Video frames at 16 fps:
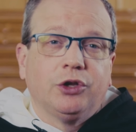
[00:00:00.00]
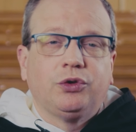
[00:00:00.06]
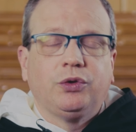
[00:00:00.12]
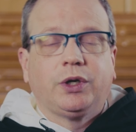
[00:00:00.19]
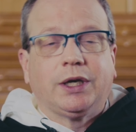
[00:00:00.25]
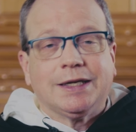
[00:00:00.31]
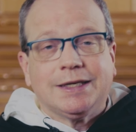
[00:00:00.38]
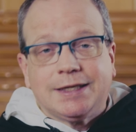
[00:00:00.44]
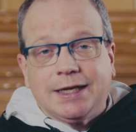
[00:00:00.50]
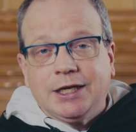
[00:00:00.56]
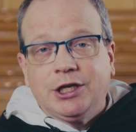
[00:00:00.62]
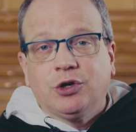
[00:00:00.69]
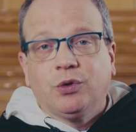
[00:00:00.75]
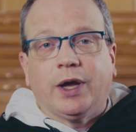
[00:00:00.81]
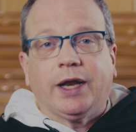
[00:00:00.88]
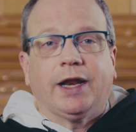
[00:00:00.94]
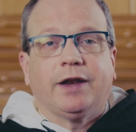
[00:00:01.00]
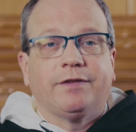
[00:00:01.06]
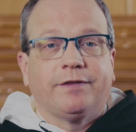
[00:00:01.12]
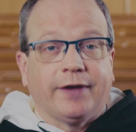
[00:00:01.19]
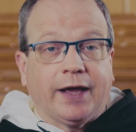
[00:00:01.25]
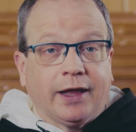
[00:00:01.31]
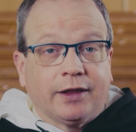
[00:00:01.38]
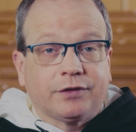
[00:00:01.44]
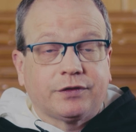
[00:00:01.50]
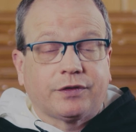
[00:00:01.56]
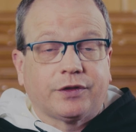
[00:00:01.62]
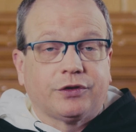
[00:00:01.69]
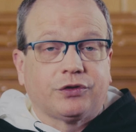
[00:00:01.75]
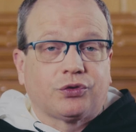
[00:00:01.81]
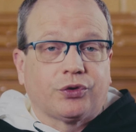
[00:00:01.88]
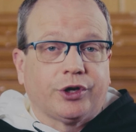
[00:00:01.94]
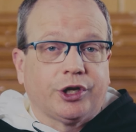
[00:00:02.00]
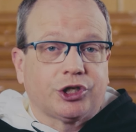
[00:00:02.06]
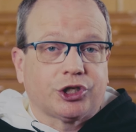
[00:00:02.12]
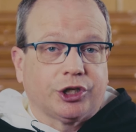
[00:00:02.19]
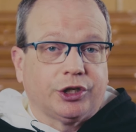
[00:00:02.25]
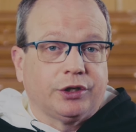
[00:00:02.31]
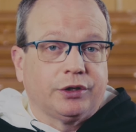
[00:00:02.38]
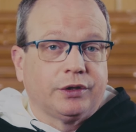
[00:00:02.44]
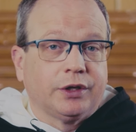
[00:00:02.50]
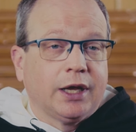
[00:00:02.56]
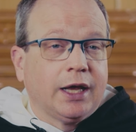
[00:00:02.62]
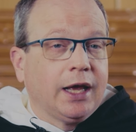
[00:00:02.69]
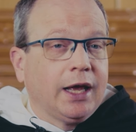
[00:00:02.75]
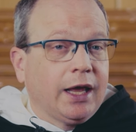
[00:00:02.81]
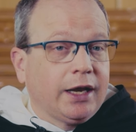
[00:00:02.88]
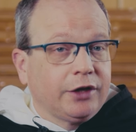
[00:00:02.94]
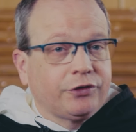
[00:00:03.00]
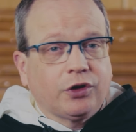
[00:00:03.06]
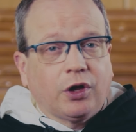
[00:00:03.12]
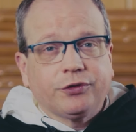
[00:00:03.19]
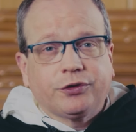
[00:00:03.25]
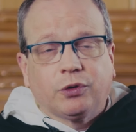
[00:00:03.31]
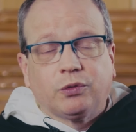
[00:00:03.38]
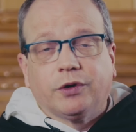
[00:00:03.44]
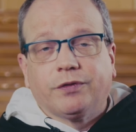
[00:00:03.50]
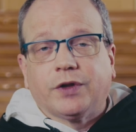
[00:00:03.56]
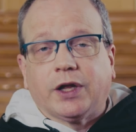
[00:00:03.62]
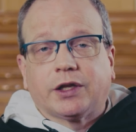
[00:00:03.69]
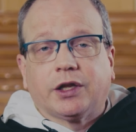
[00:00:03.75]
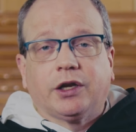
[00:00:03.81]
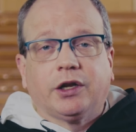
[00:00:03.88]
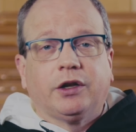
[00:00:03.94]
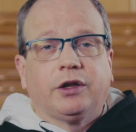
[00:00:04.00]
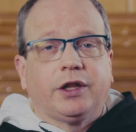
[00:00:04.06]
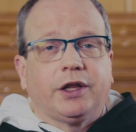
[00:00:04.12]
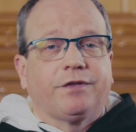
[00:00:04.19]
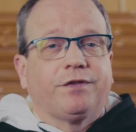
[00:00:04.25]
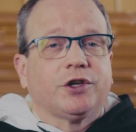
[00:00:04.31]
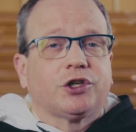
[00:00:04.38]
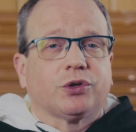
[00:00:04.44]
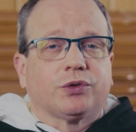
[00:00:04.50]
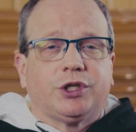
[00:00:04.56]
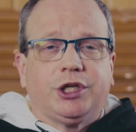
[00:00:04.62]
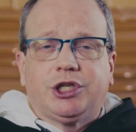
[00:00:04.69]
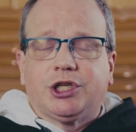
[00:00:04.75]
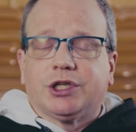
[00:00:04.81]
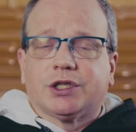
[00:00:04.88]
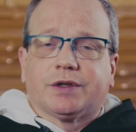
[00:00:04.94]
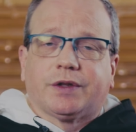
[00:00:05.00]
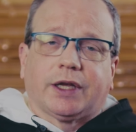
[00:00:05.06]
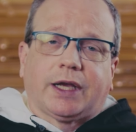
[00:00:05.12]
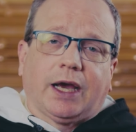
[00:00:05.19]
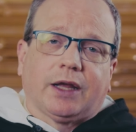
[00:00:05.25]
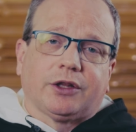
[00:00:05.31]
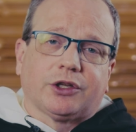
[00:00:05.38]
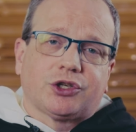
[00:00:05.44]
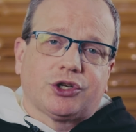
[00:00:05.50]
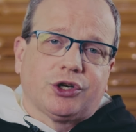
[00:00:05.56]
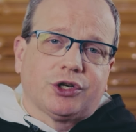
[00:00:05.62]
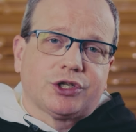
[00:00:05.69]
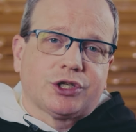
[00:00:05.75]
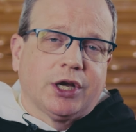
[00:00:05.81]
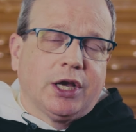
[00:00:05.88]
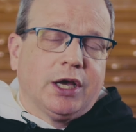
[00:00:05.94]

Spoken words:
to continue and advance this tradition. And it's also reflected in the official teachings of the Catholic Church,